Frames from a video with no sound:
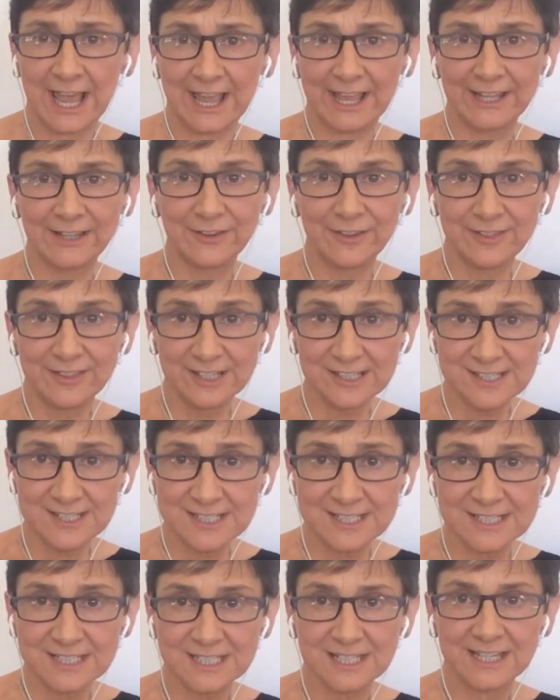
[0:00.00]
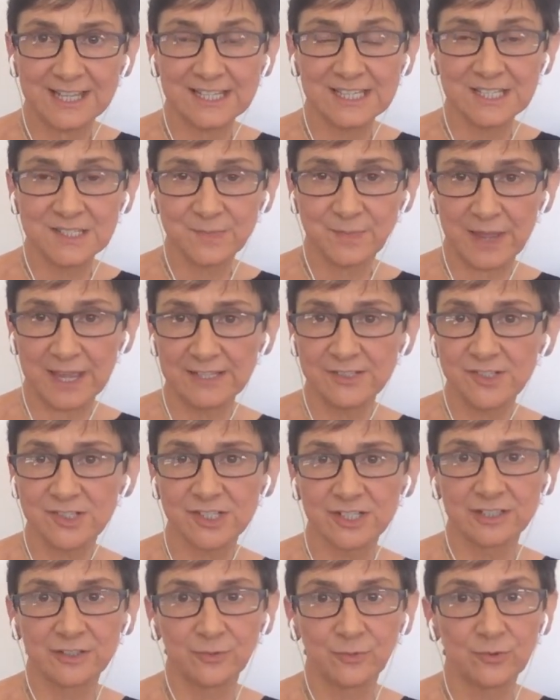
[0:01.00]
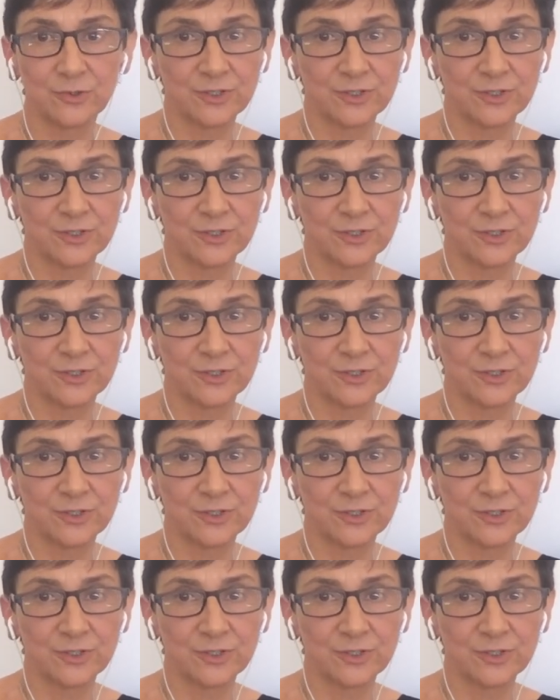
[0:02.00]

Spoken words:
And this expansion